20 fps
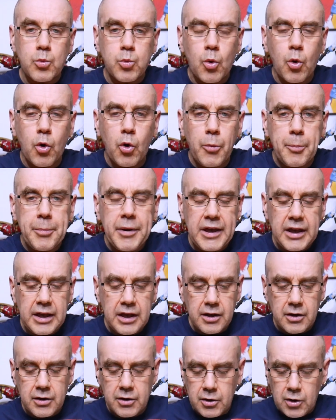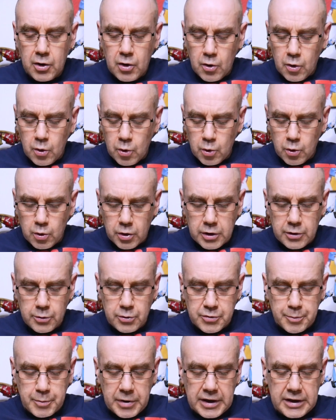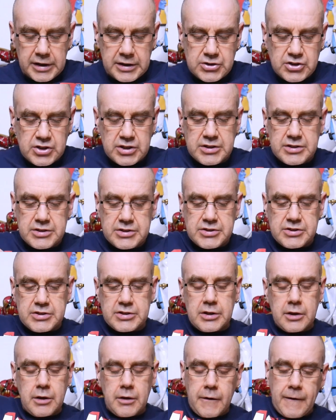warping or loose pages